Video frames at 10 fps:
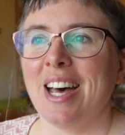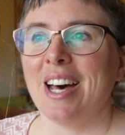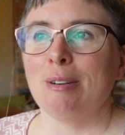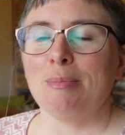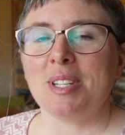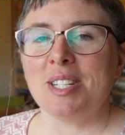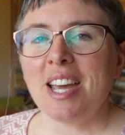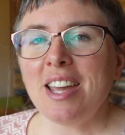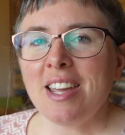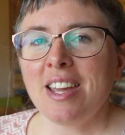Um,
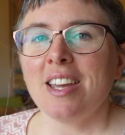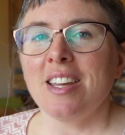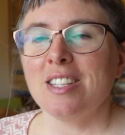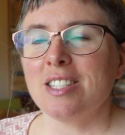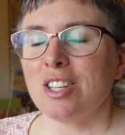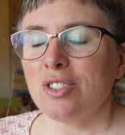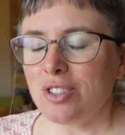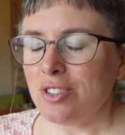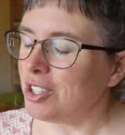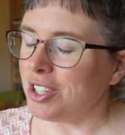today is
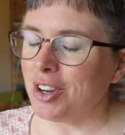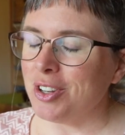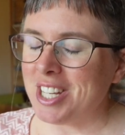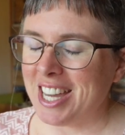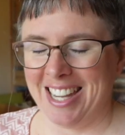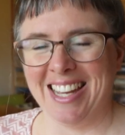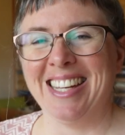studio day.